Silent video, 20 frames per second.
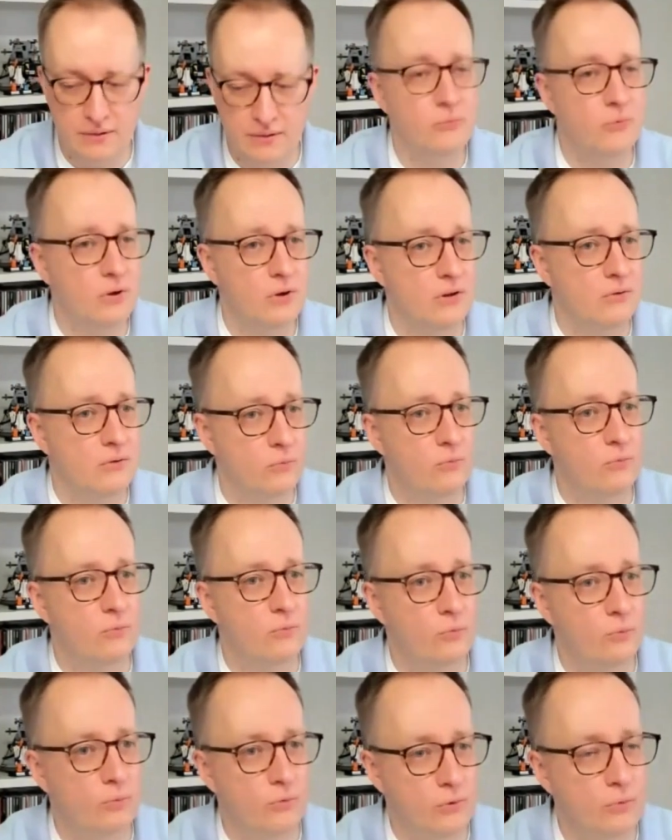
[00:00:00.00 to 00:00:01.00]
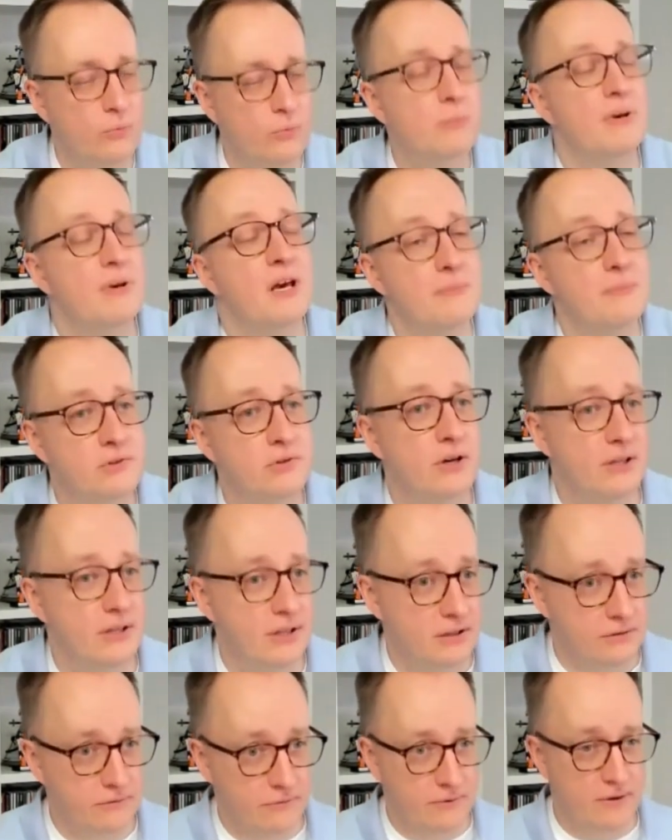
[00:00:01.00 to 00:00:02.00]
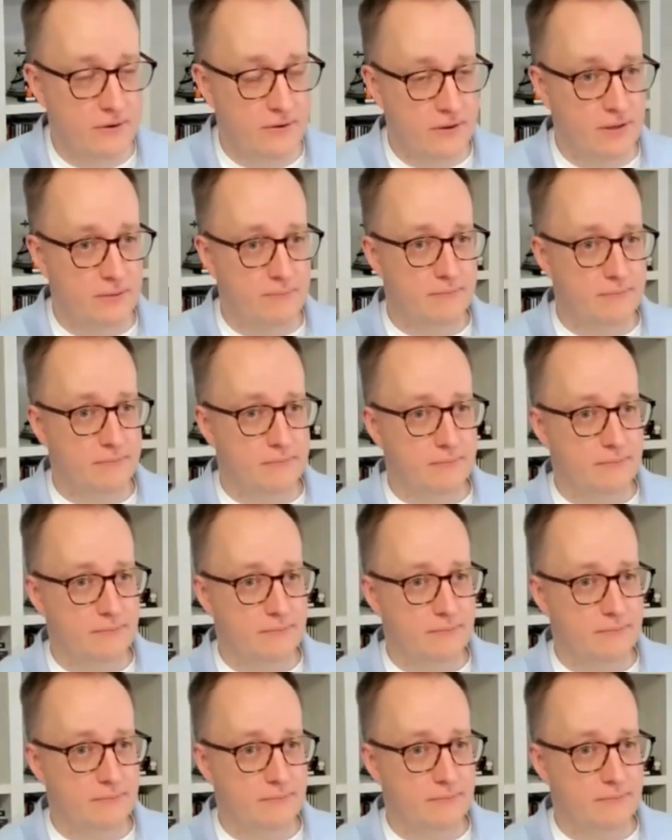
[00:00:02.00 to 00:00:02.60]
will be able to identify them,